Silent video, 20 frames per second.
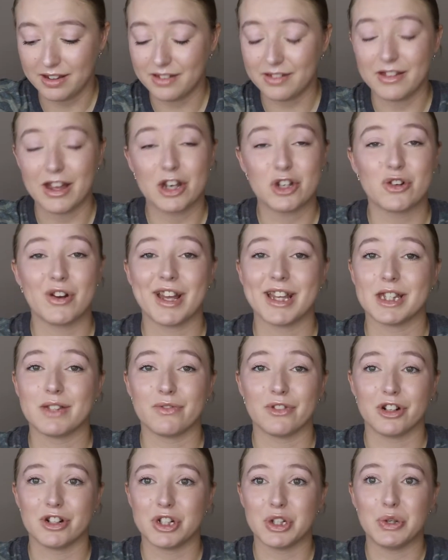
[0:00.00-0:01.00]
They
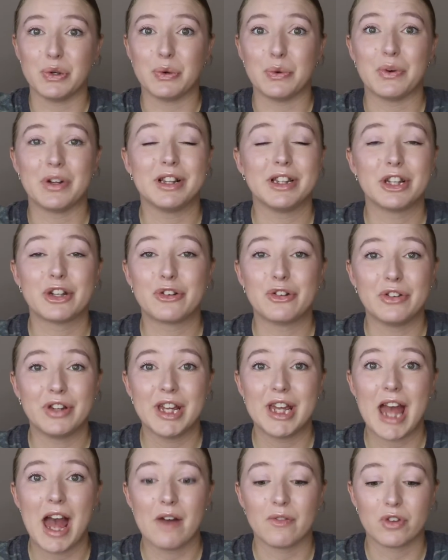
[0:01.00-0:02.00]
transfer to
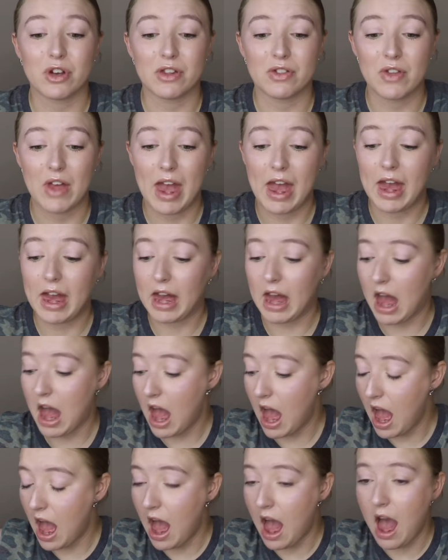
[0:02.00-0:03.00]
literally everything.
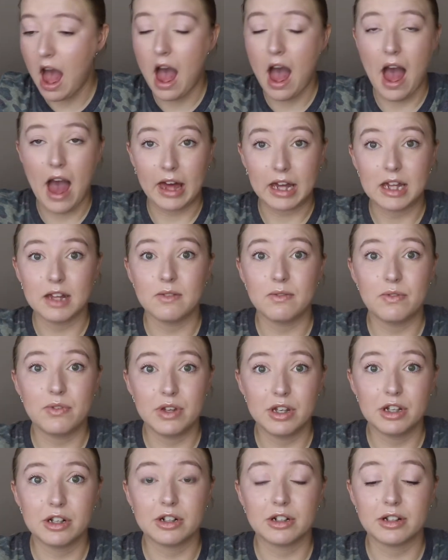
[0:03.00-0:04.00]
I can
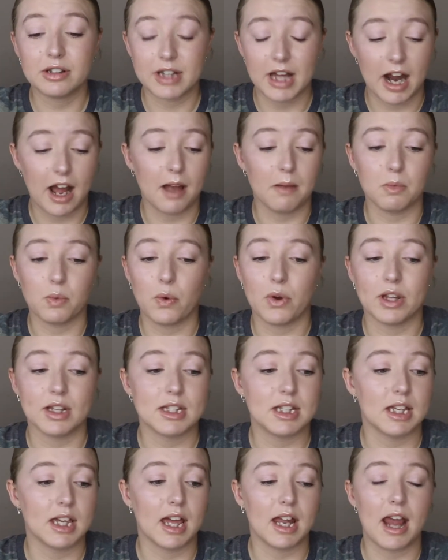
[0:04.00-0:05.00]
feel that I'm going
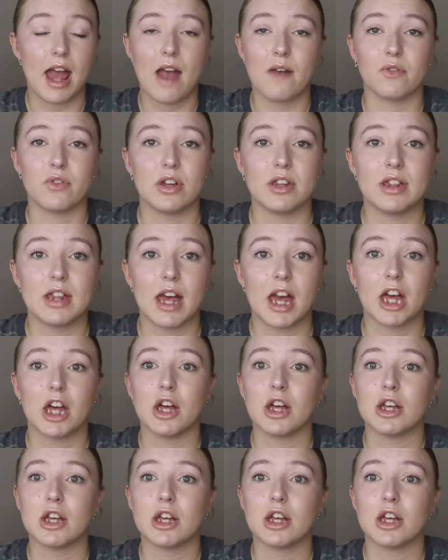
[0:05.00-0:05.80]
to get everything